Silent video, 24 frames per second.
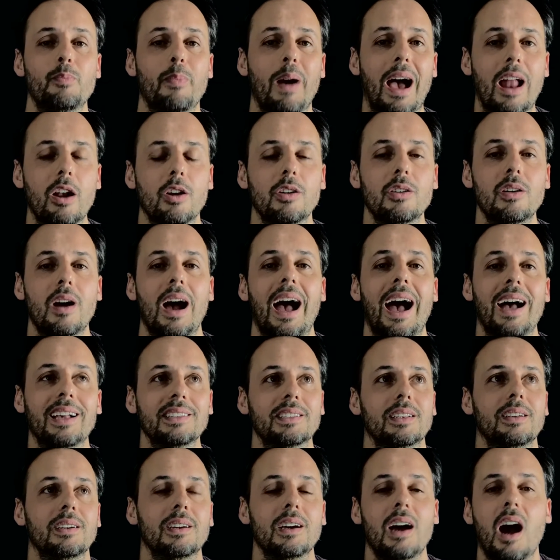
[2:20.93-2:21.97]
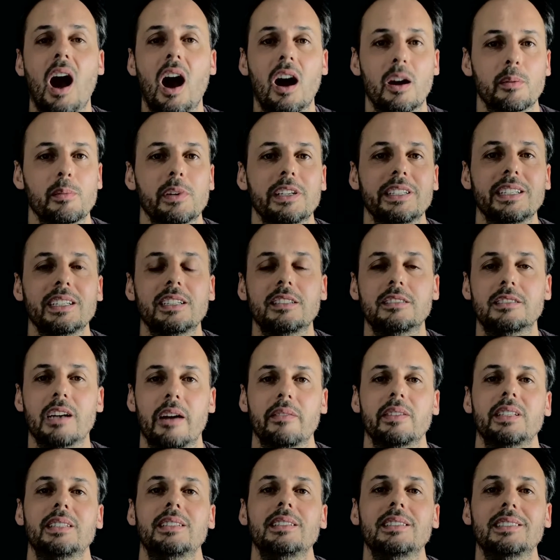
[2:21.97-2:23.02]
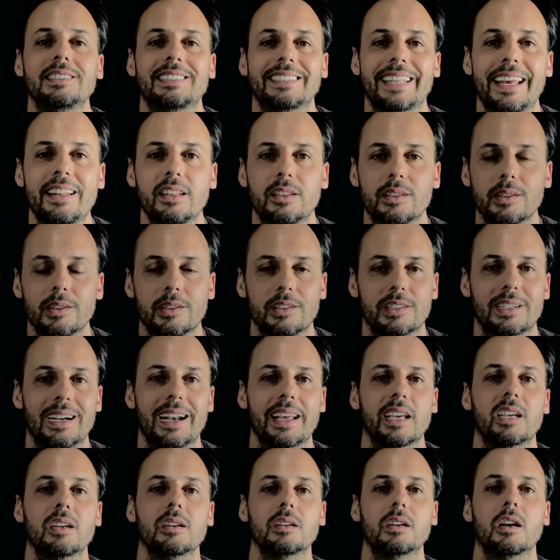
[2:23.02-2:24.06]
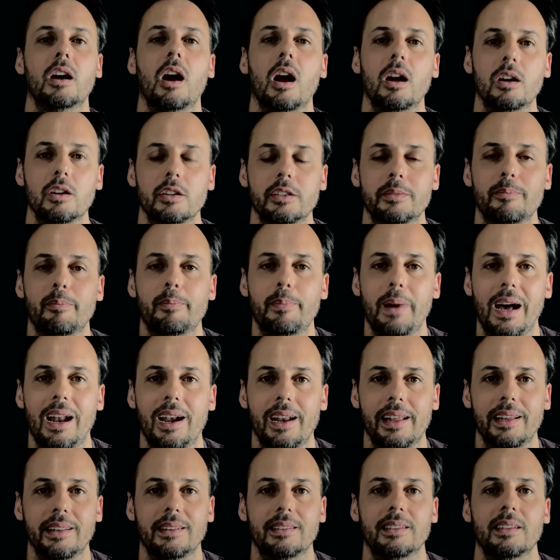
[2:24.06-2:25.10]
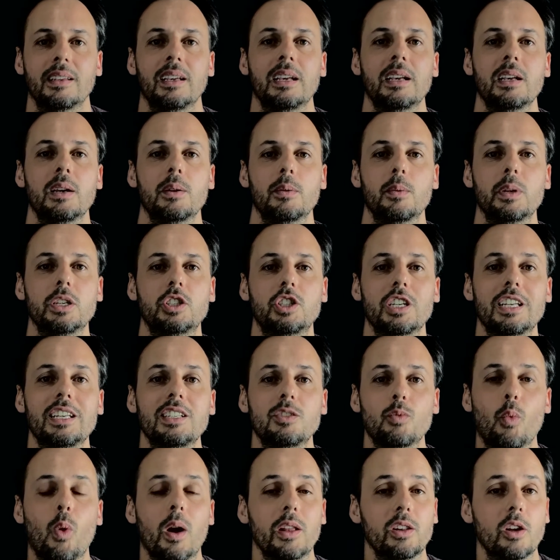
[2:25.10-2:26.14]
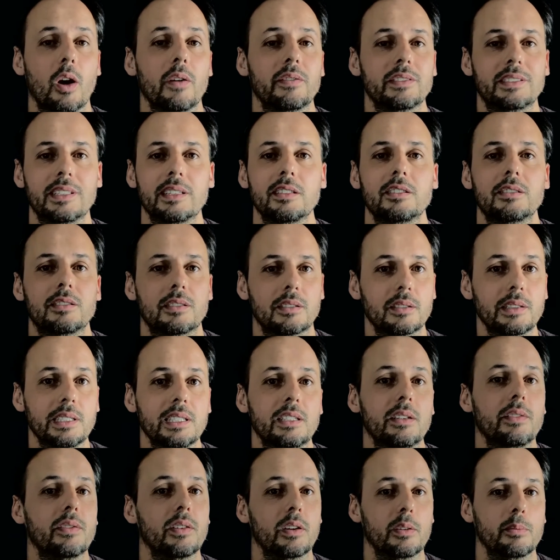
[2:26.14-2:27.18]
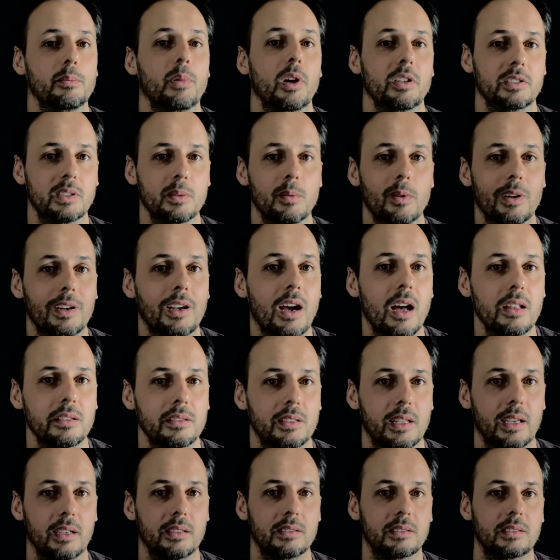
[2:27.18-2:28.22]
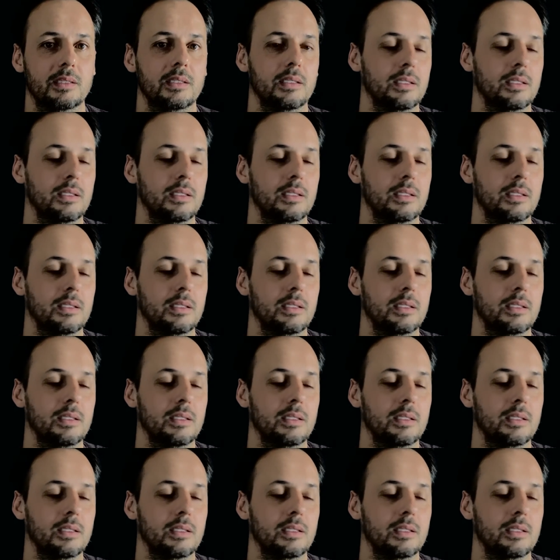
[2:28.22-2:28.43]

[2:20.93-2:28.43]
palo has a harmonic gravity center, like a color palette, which is one of these three different possible contexts: